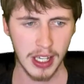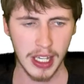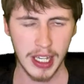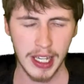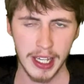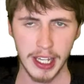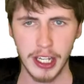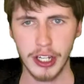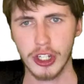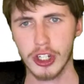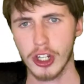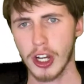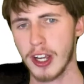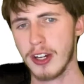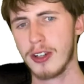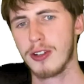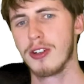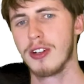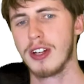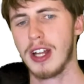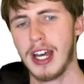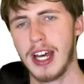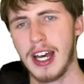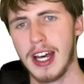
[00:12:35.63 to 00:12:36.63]
He showed
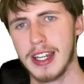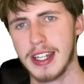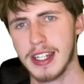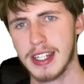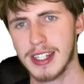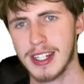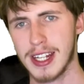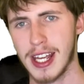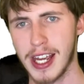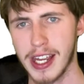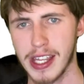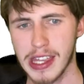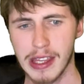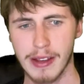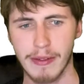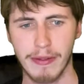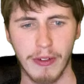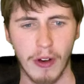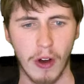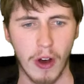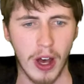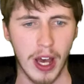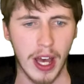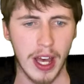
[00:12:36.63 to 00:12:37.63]
good heart to stay in the
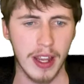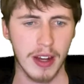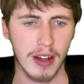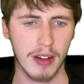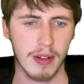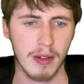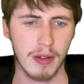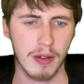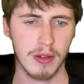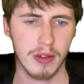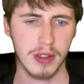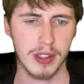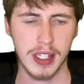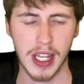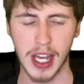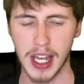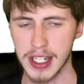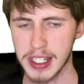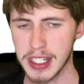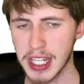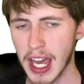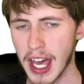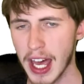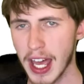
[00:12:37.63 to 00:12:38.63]
fight,
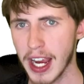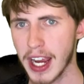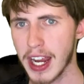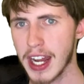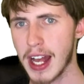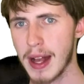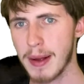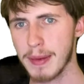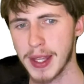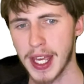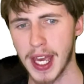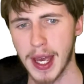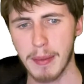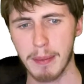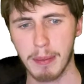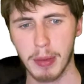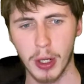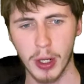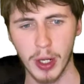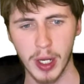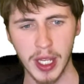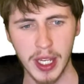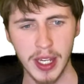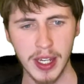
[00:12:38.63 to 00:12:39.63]
started tagging up that
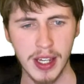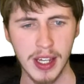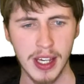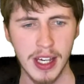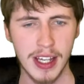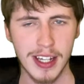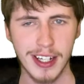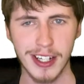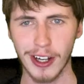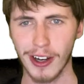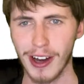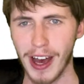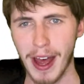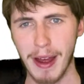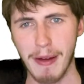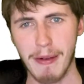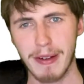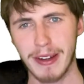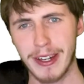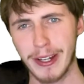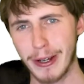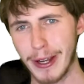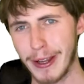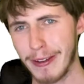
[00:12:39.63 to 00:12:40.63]
body. Tai
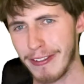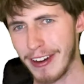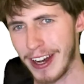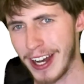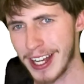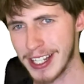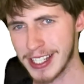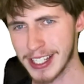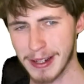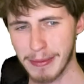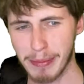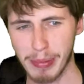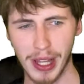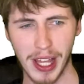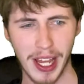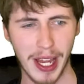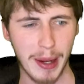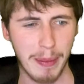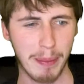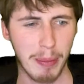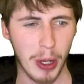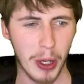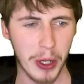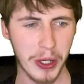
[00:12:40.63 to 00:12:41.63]
Tuivasa
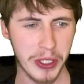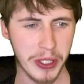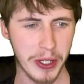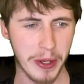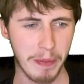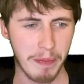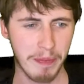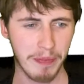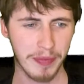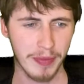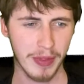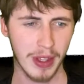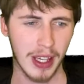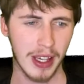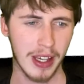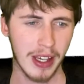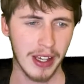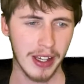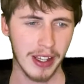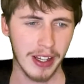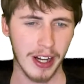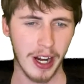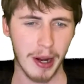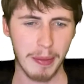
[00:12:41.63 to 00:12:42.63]
played possum.
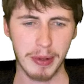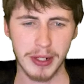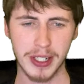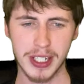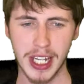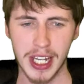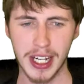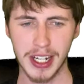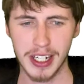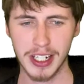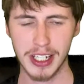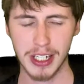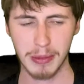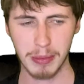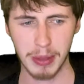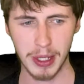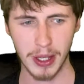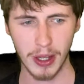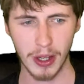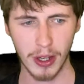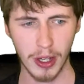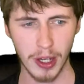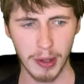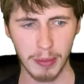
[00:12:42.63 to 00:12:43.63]
You know, pretended to be
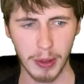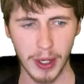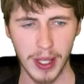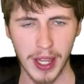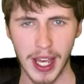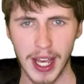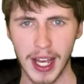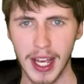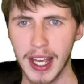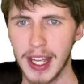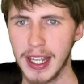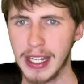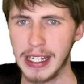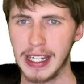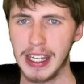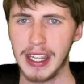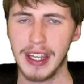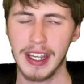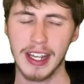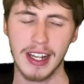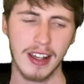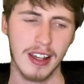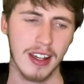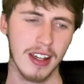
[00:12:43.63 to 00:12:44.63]
hurt by that head
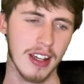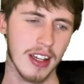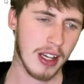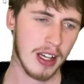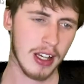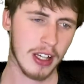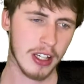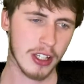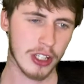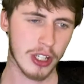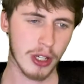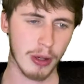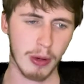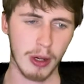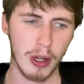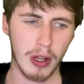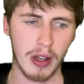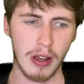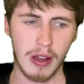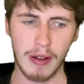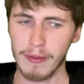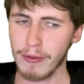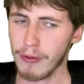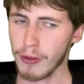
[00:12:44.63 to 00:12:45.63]
kick. Threw
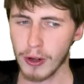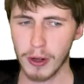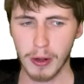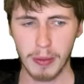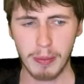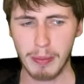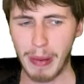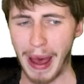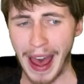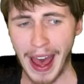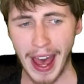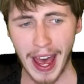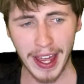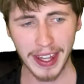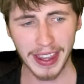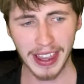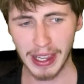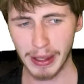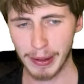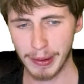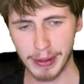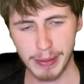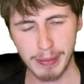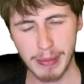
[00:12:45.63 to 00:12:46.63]
a
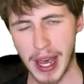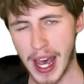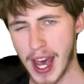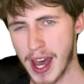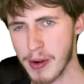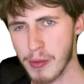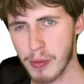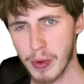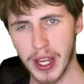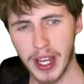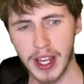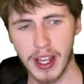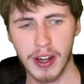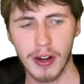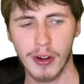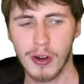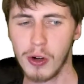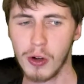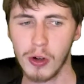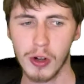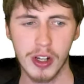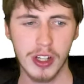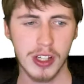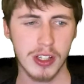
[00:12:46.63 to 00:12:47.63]
mad wing and
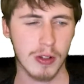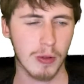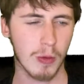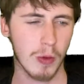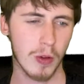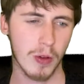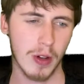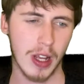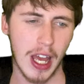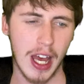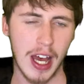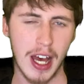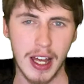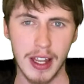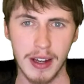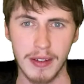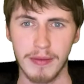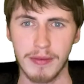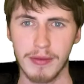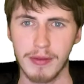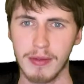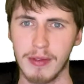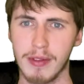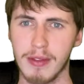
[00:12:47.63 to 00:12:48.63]
hook. Ciryl Gane
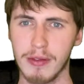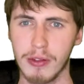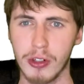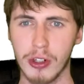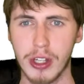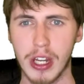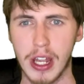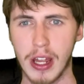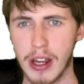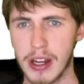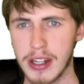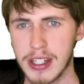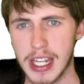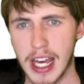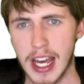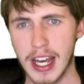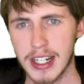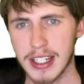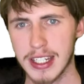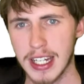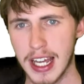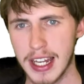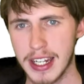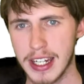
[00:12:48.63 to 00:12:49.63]

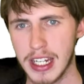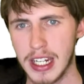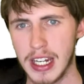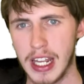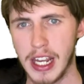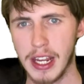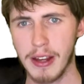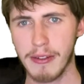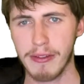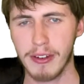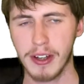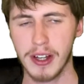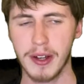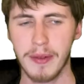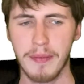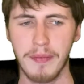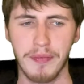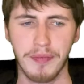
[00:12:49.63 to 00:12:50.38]
ducked underneath it.